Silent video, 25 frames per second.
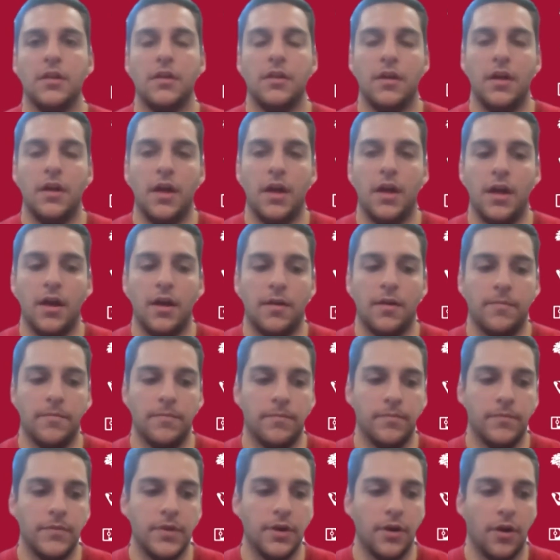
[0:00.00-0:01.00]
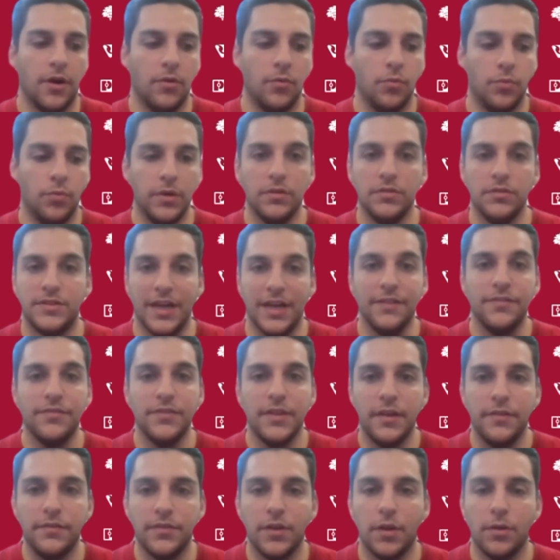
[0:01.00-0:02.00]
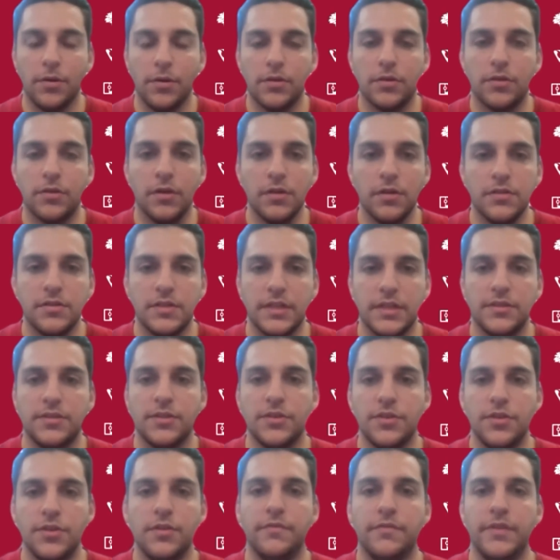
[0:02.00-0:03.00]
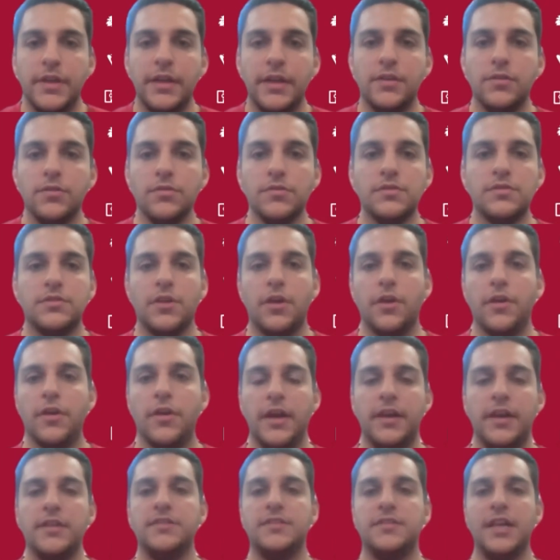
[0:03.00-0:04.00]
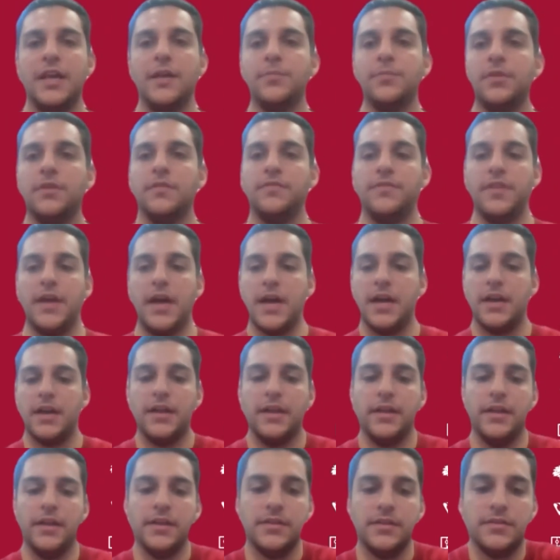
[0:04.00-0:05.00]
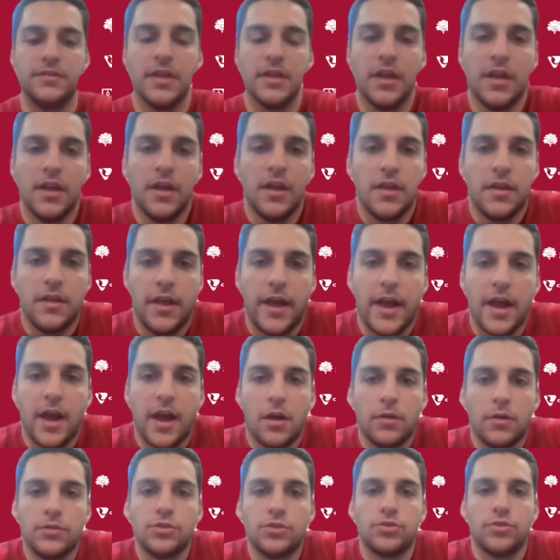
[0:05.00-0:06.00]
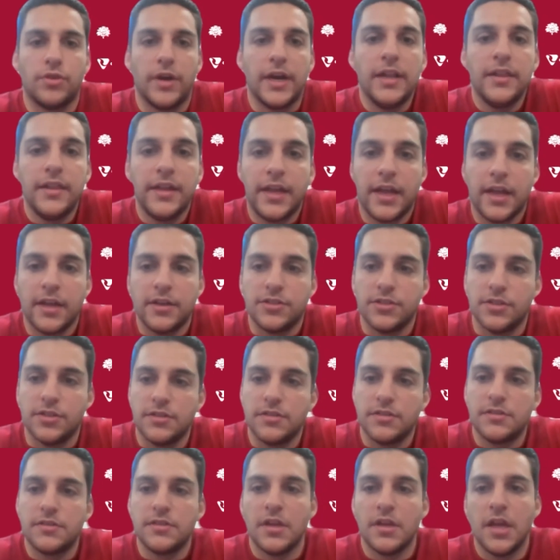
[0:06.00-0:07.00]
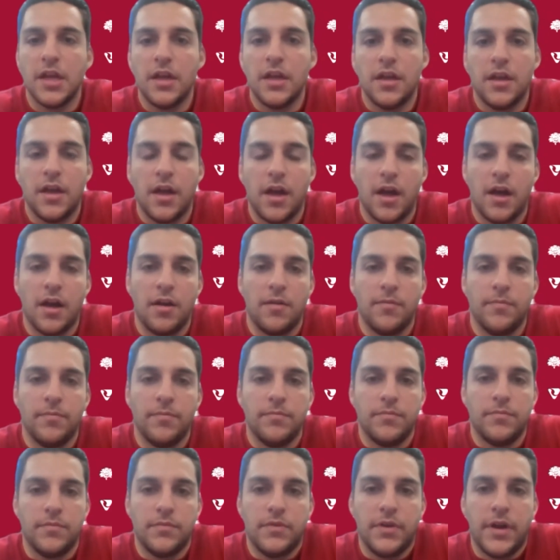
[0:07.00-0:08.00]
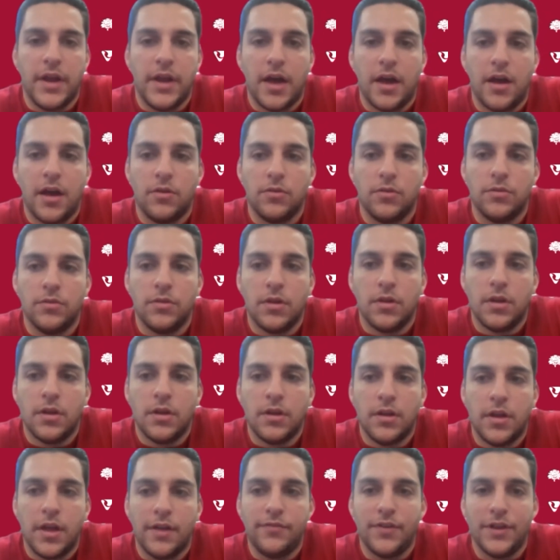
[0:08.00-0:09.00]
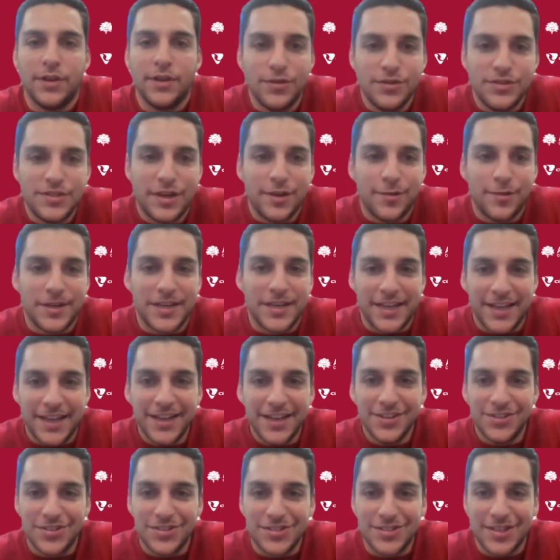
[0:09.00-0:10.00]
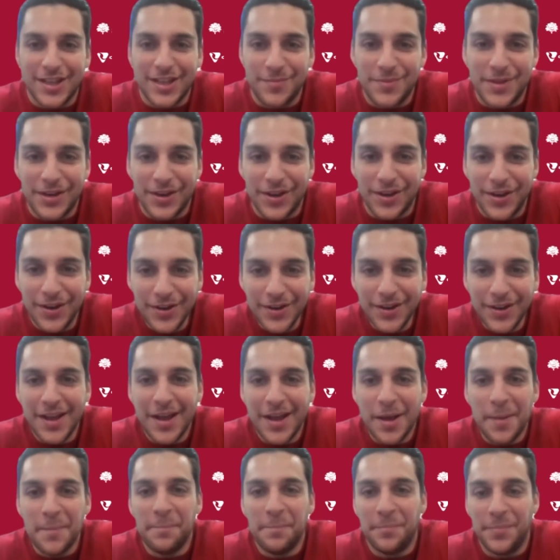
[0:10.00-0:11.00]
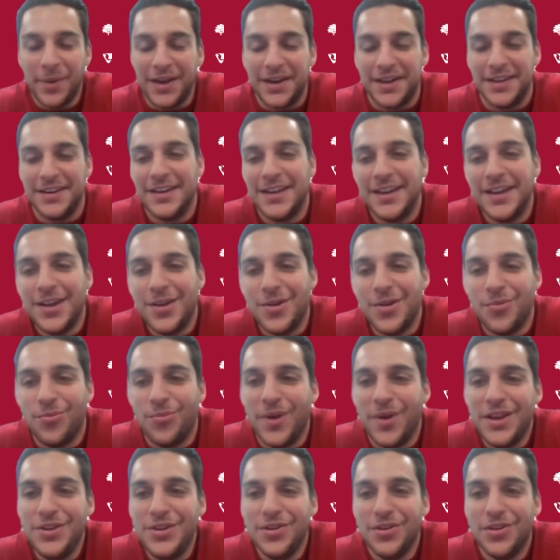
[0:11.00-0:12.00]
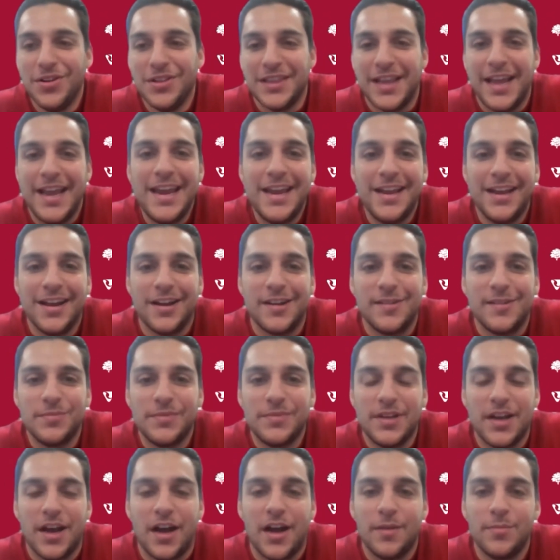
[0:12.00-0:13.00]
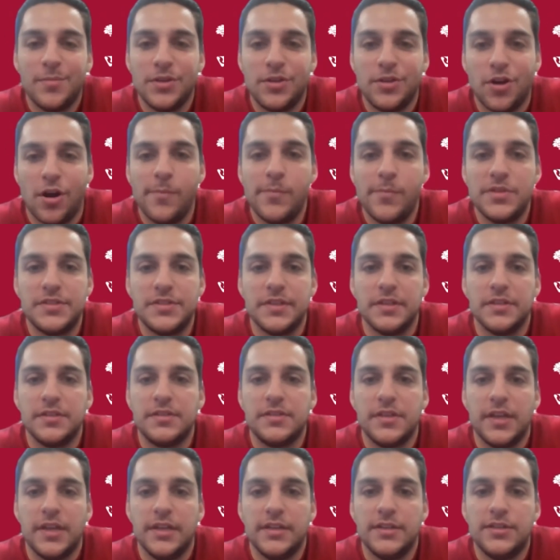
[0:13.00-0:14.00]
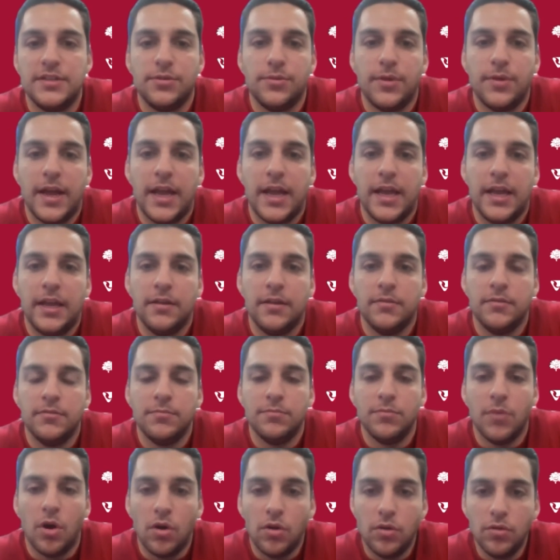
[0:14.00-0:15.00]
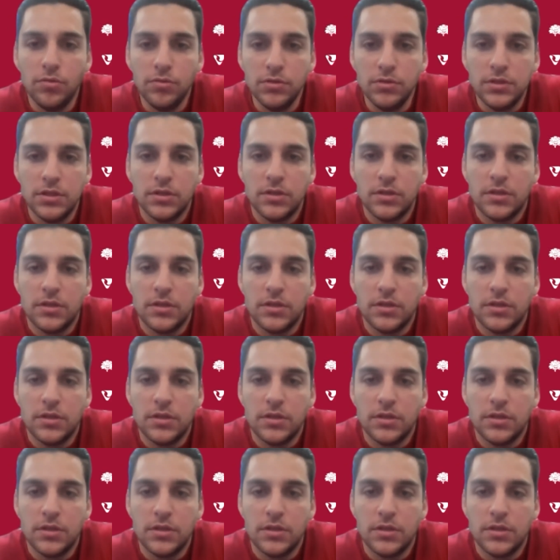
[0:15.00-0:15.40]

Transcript: will definitely flow across into new vehicles. So an example of that is our trailing edges. Now, if I lose anyone here, just let me know. But when you're laying up carbon composites into a mold,